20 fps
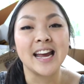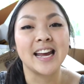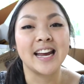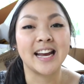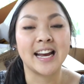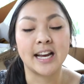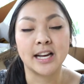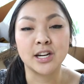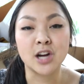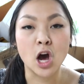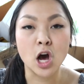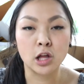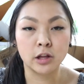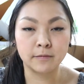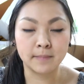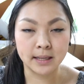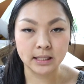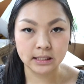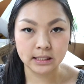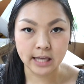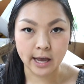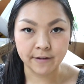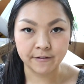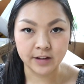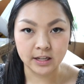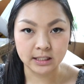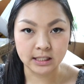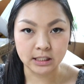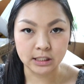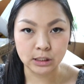and all of my
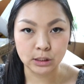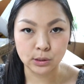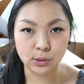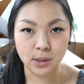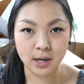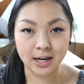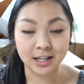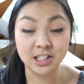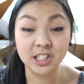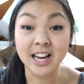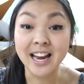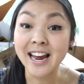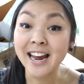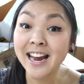stuff is in storage.